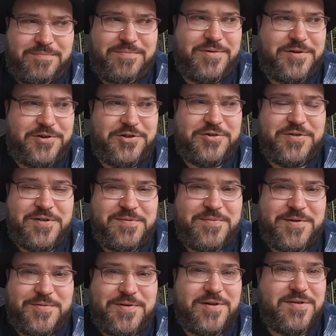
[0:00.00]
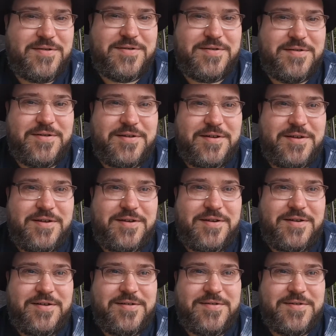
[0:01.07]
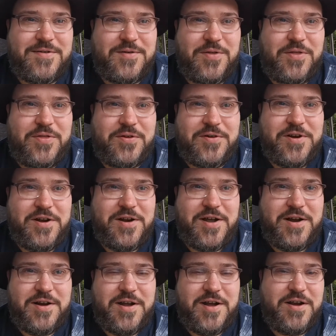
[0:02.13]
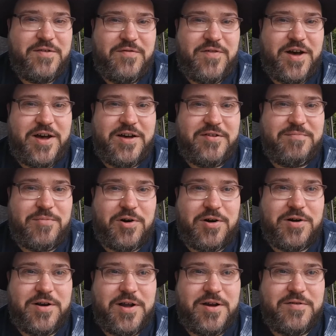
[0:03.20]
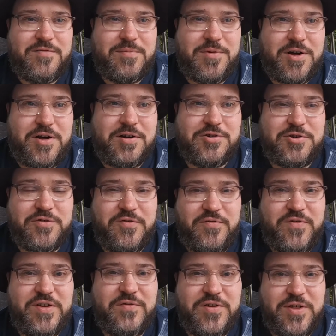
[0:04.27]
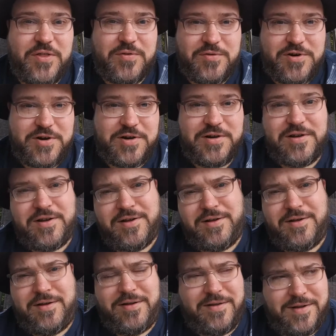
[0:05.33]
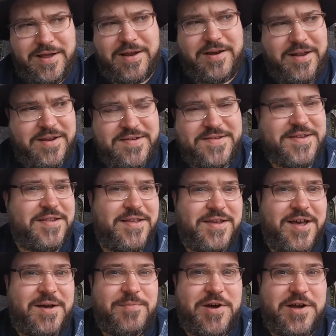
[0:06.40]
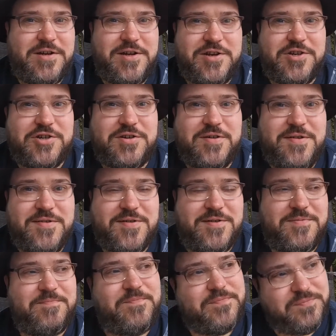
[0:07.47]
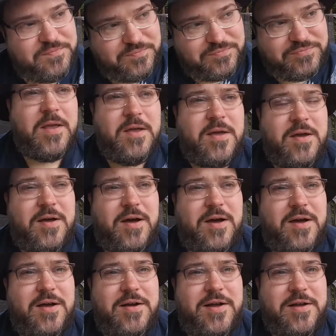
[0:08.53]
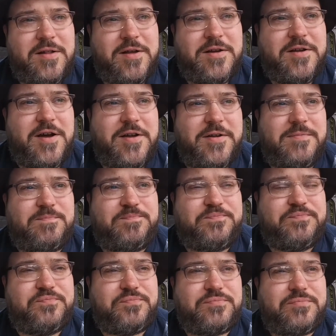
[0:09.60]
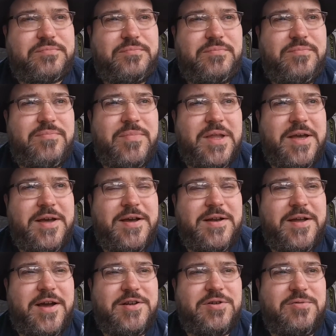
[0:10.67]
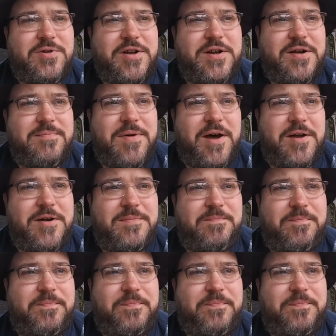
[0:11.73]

Pretty sure that's what it was. So $39.95 marked down from $153. That instantly got my attention. So and I clicked on it and got to reading about it.